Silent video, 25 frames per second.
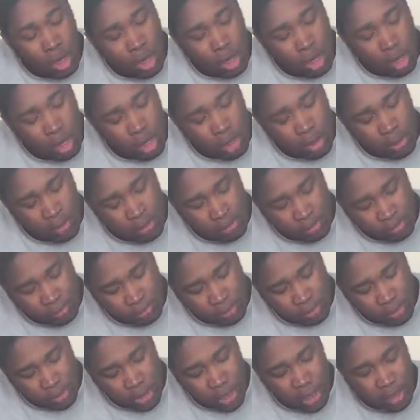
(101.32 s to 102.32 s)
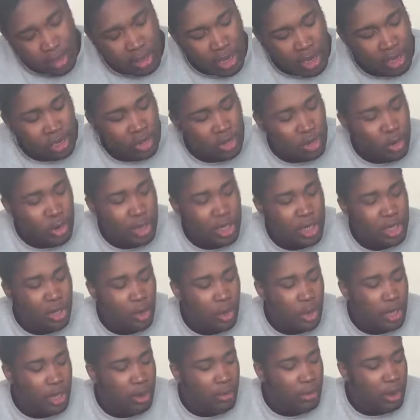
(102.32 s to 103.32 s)
Yeah, it's like 20
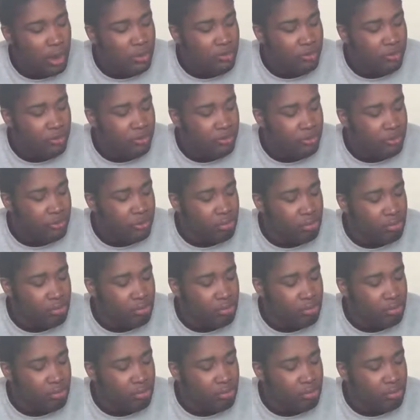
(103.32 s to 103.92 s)
quid a month.